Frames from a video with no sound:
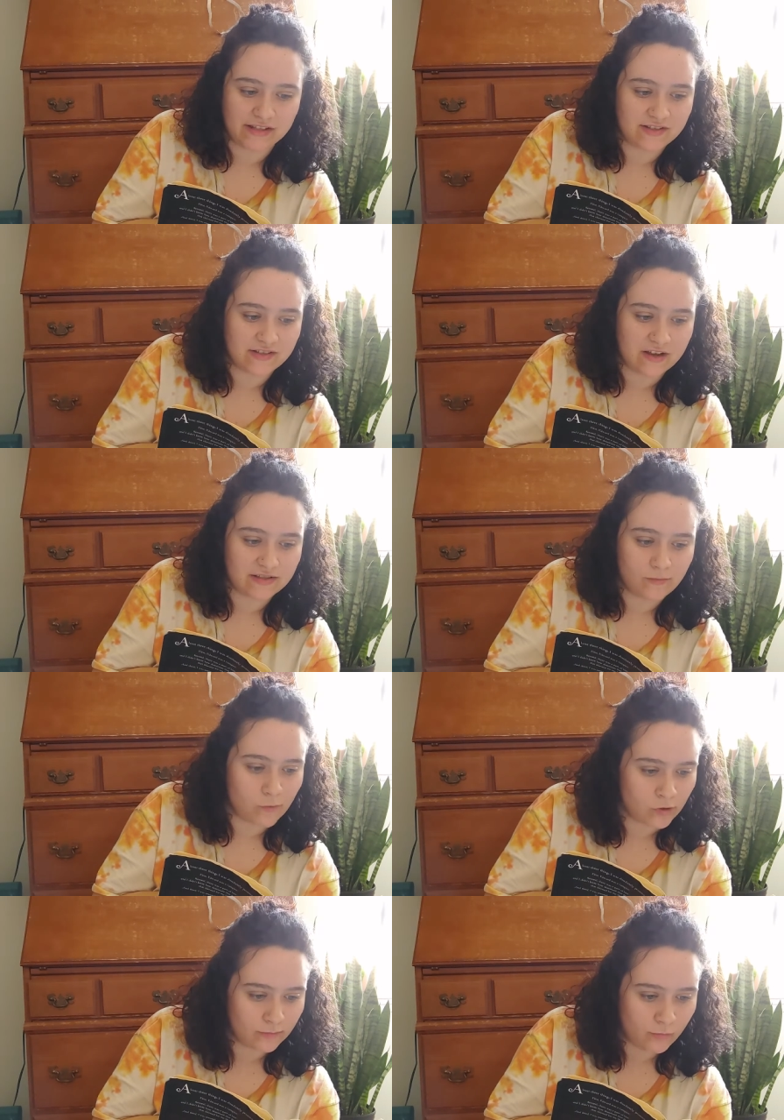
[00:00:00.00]
Bella's thoughts
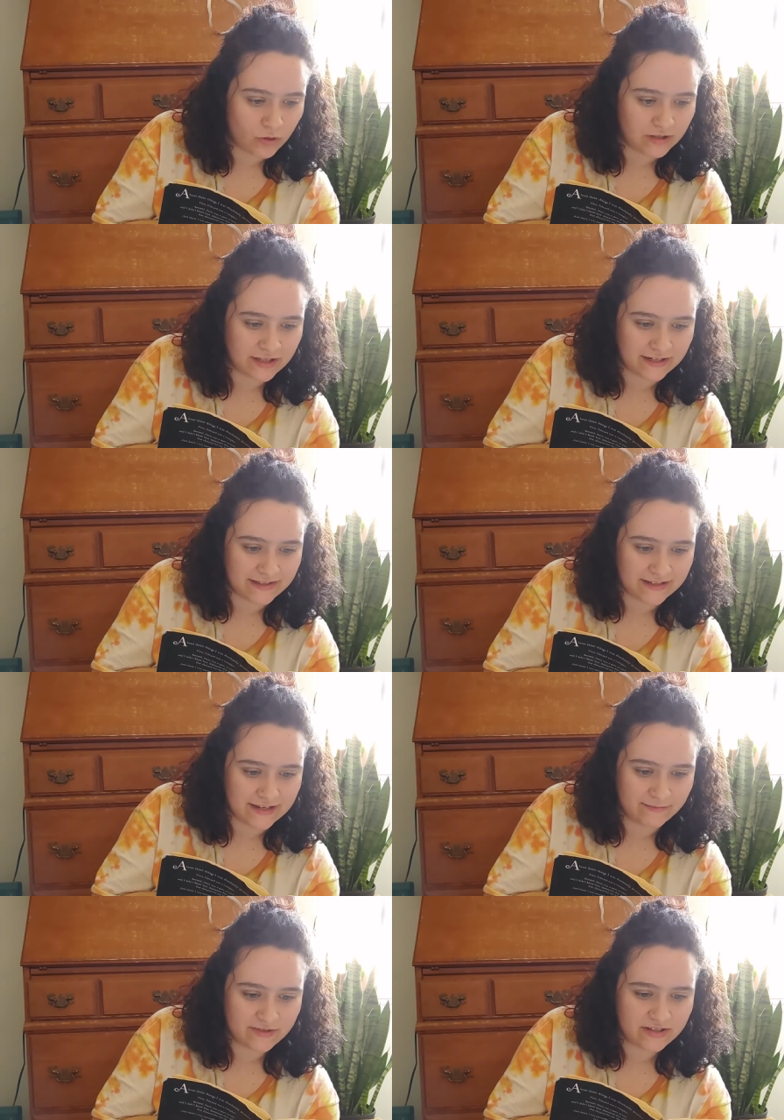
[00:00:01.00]
more important than it
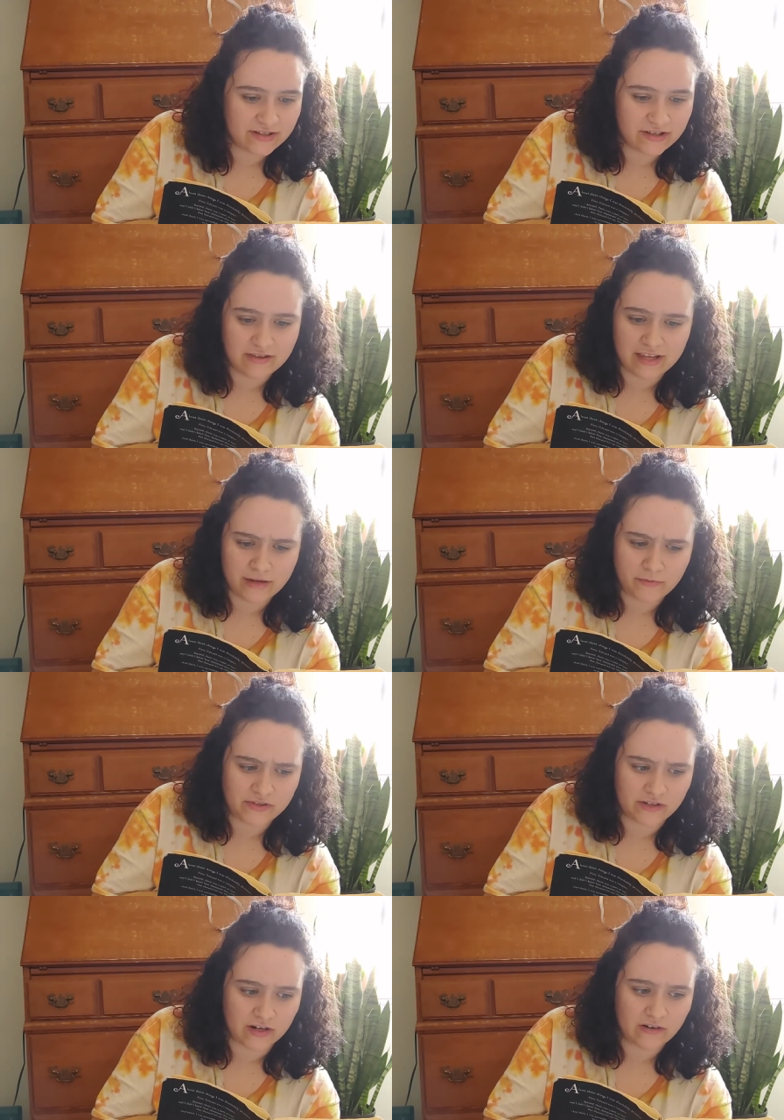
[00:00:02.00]
seems? Do you think it will
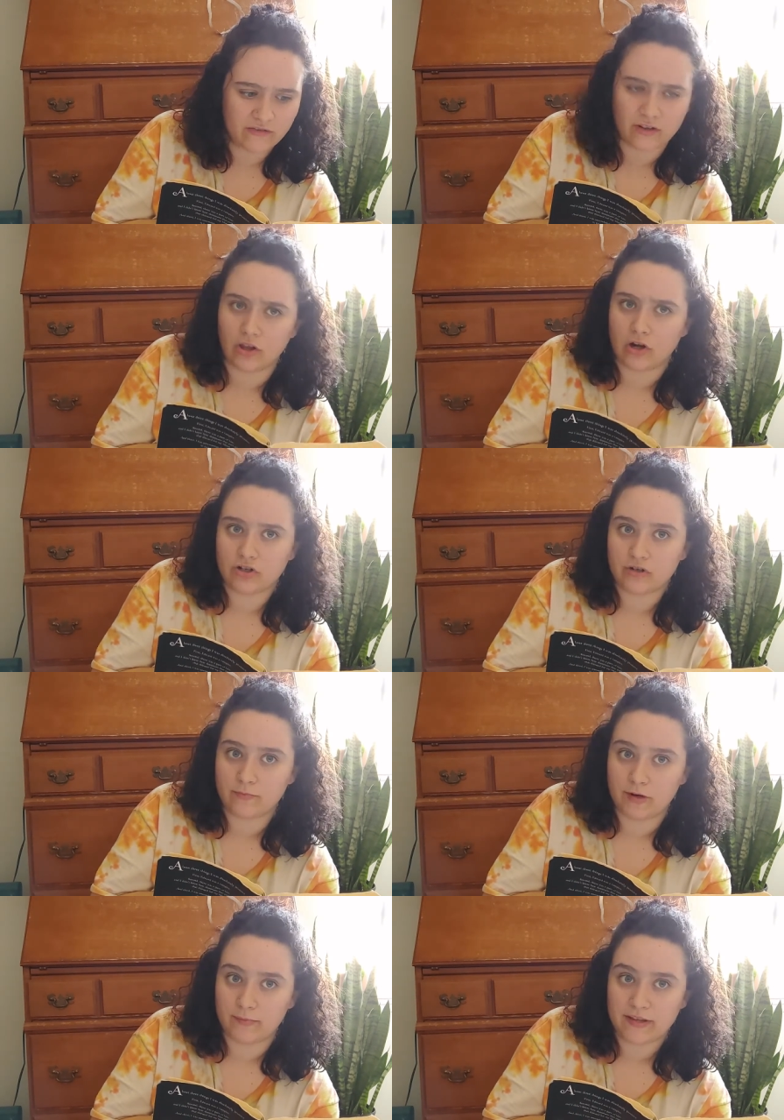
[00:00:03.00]
serve a larger
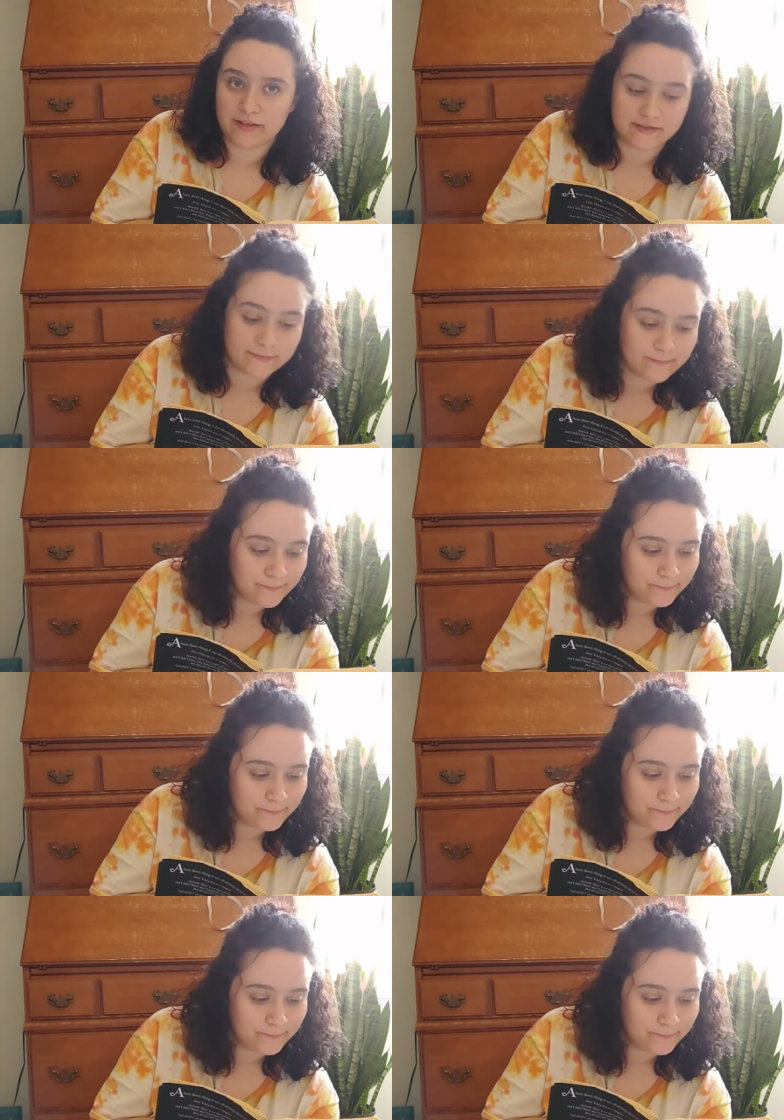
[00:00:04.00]
purpose?